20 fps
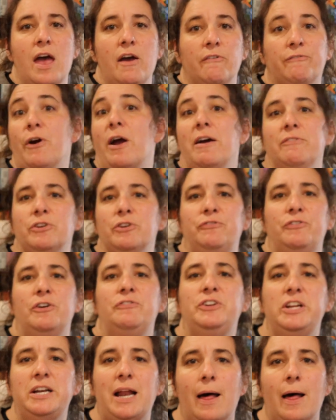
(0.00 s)
for every
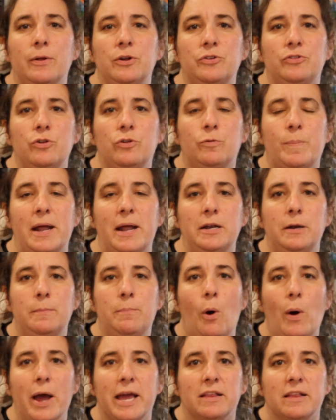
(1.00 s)
$50 you spend in
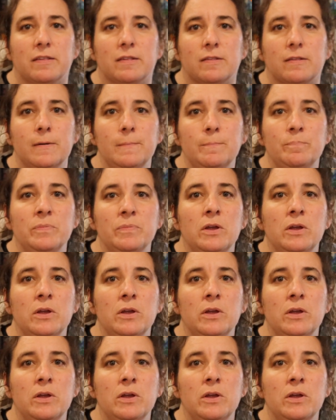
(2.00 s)
points.